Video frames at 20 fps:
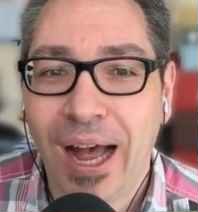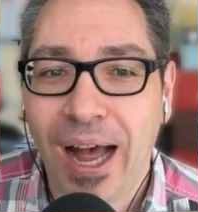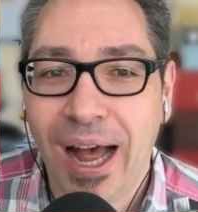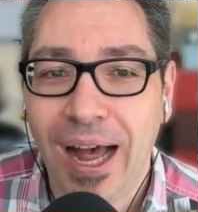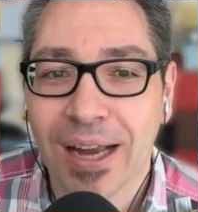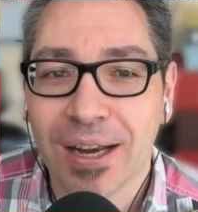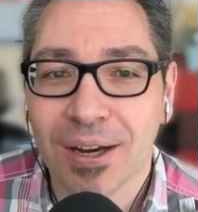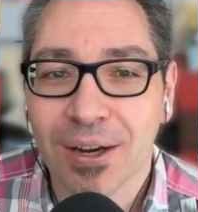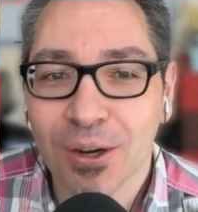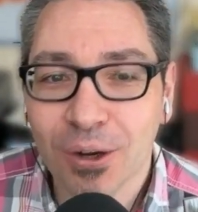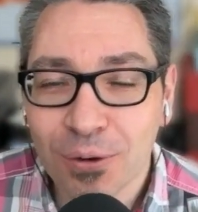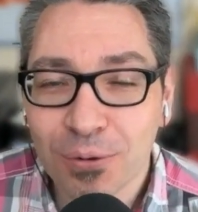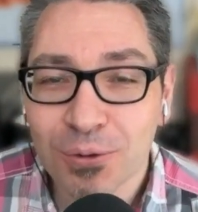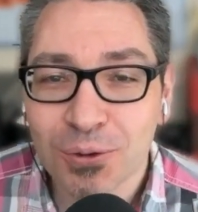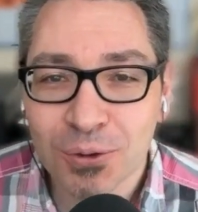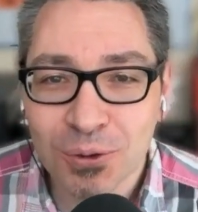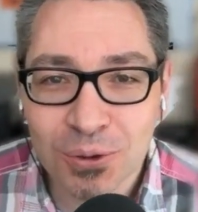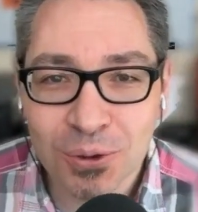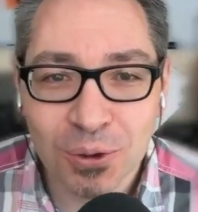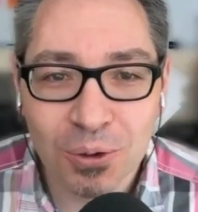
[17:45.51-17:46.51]
I'd love
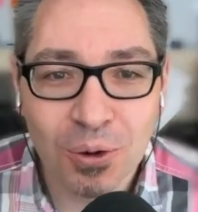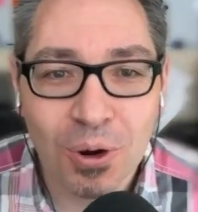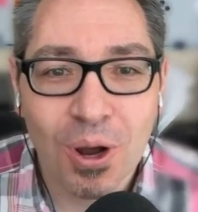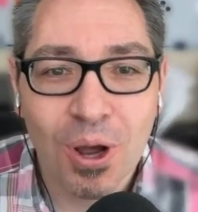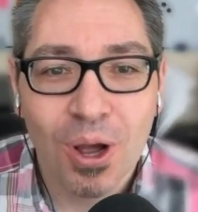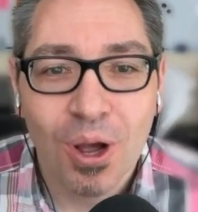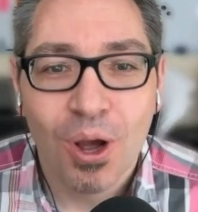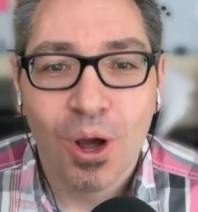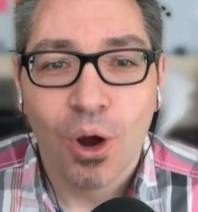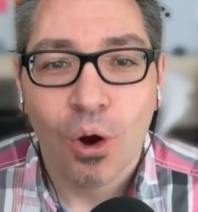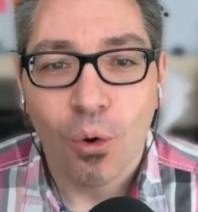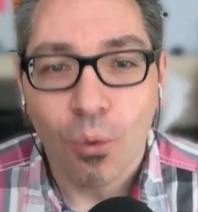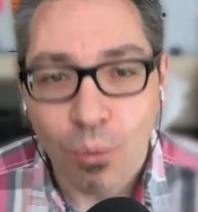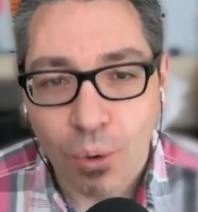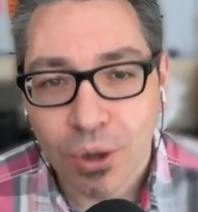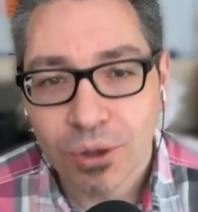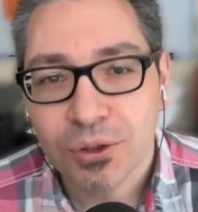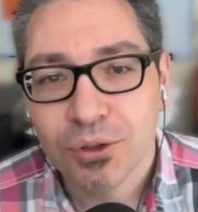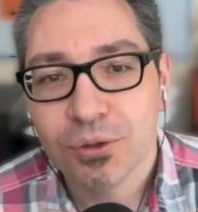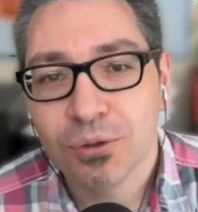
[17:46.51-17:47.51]
to know
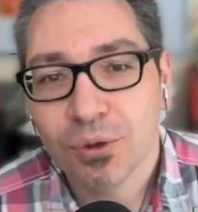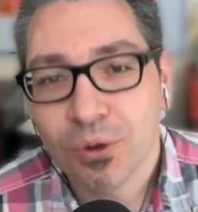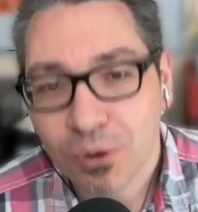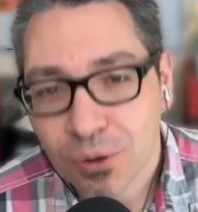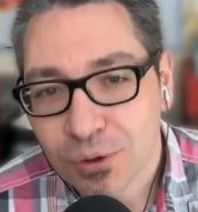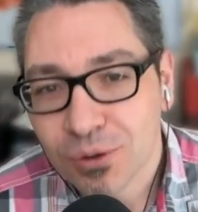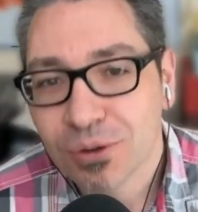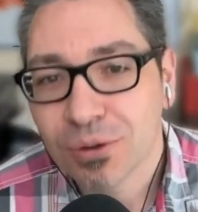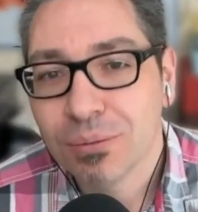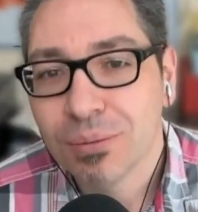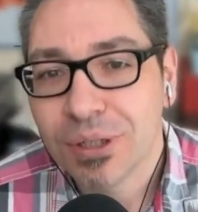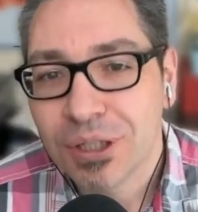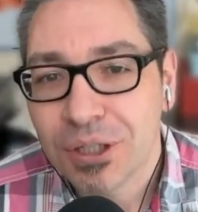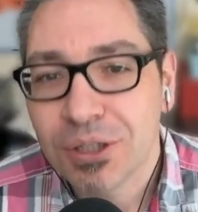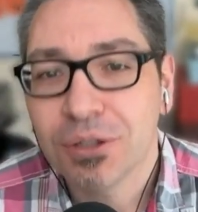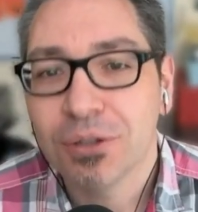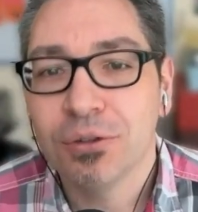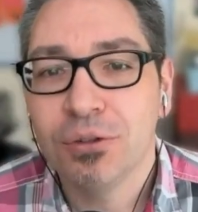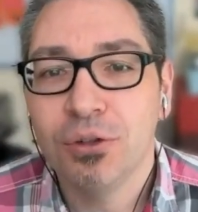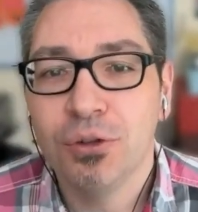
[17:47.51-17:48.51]
what
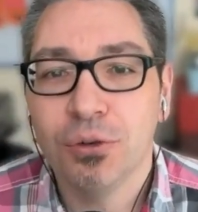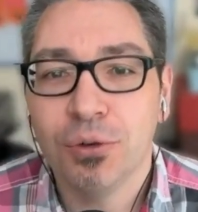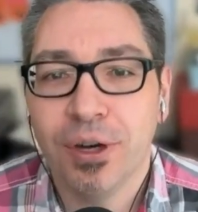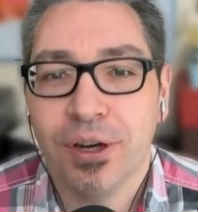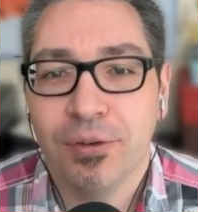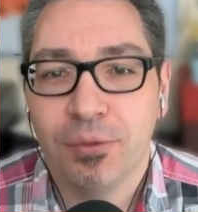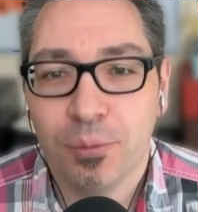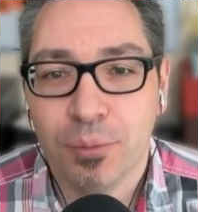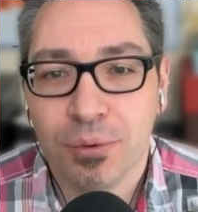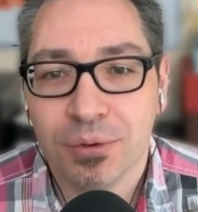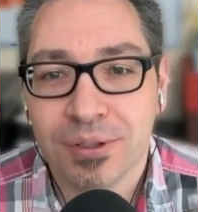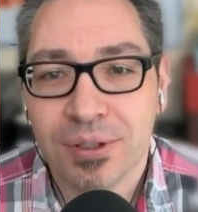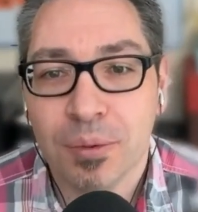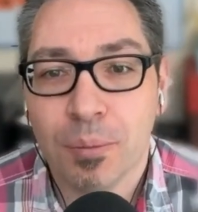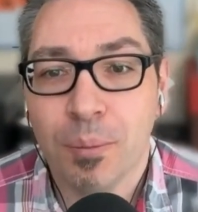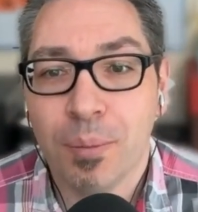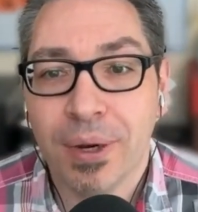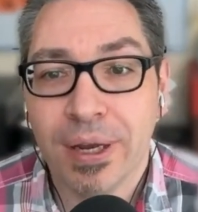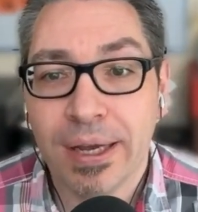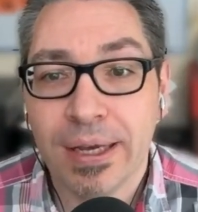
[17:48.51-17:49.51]
automation you have put in
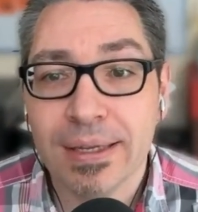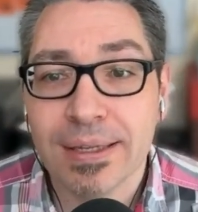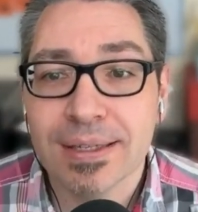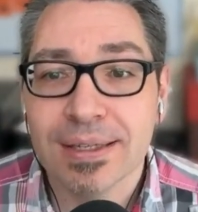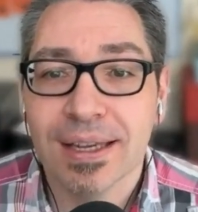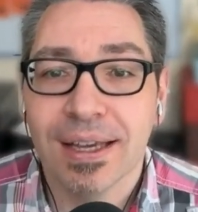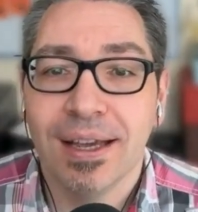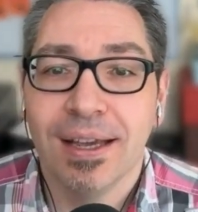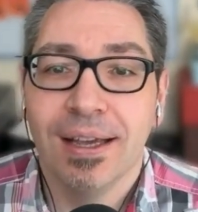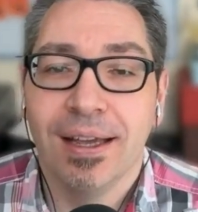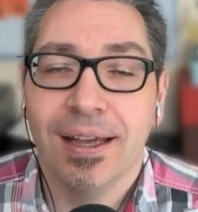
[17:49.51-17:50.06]
place